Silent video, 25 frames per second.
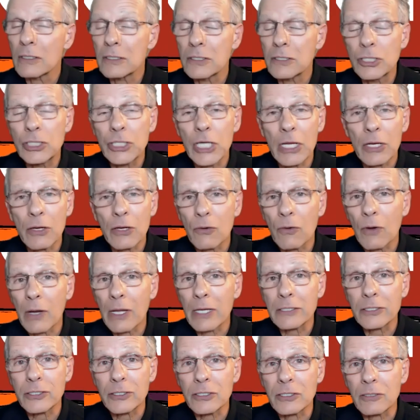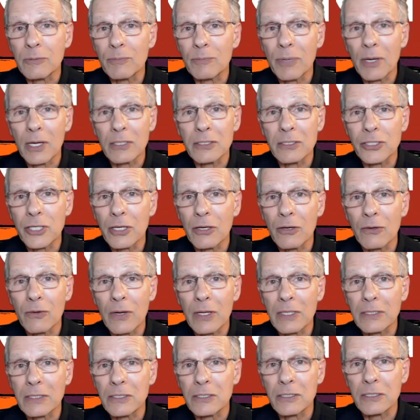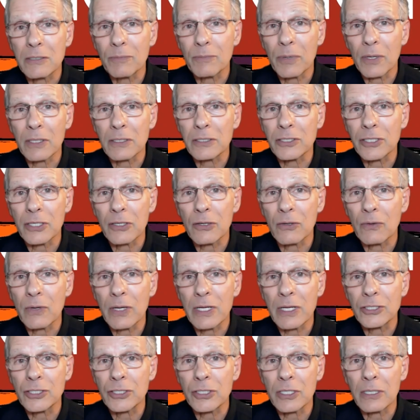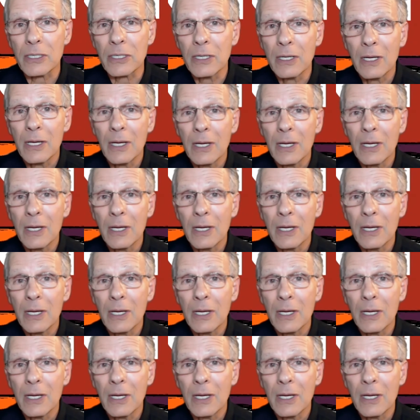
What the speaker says: generations upon generations upon generation.